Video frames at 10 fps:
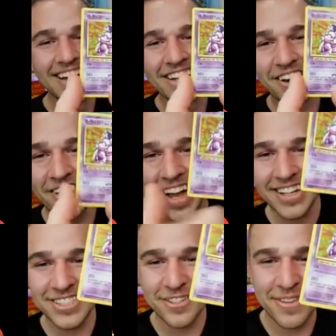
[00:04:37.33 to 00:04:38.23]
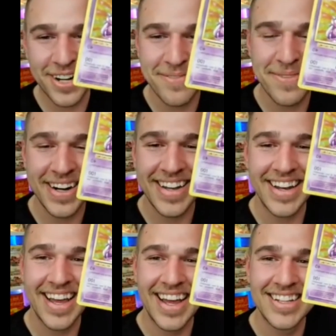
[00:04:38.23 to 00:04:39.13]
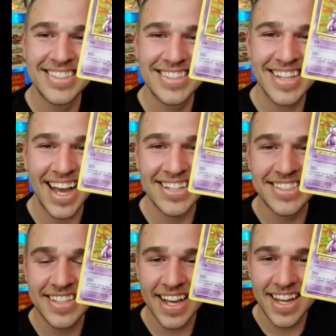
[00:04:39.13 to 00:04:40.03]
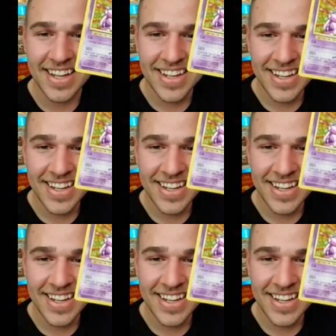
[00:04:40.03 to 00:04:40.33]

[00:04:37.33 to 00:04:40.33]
Yo, we got two pretty good hits, I'd say.